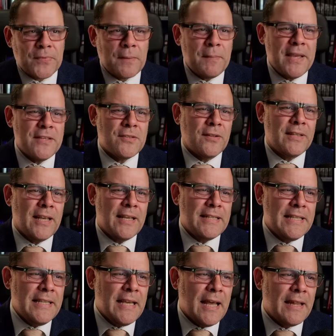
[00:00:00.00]
Based on the
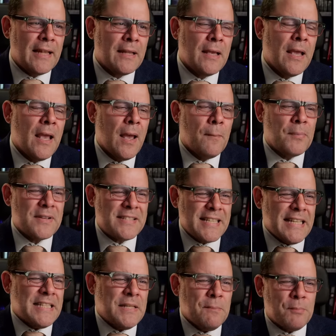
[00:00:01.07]
idea that
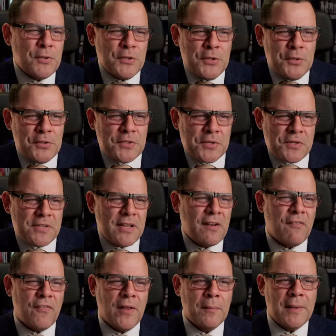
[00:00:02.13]
presenting producers
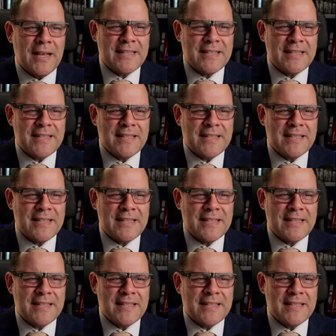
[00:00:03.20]
and film